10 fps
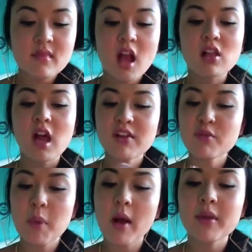A lot of
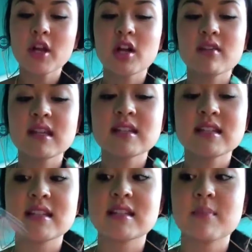you probably heard of this.
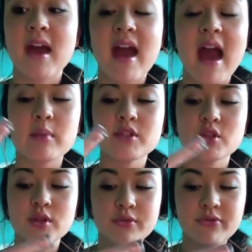This is my
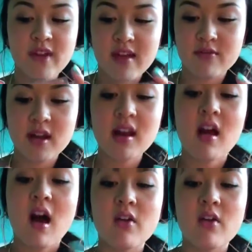absolute favorite.